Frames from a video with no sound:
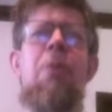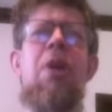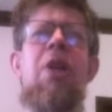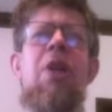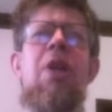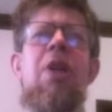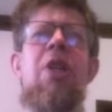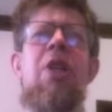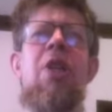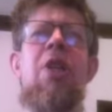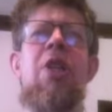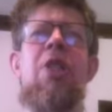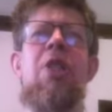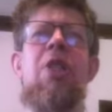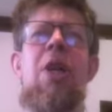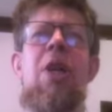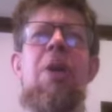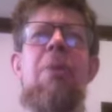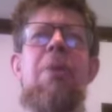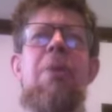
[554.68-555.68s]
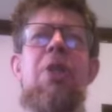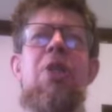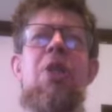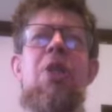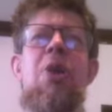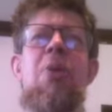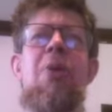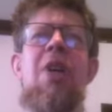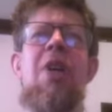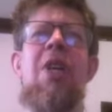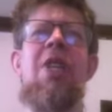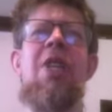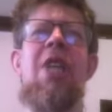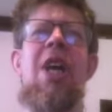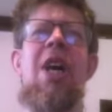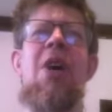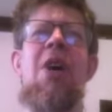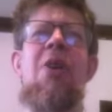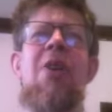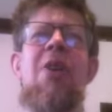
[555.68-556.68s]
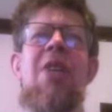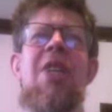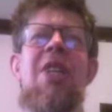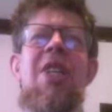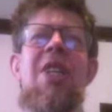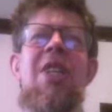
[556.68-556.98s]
wearing an Arch Enemy shirt right now.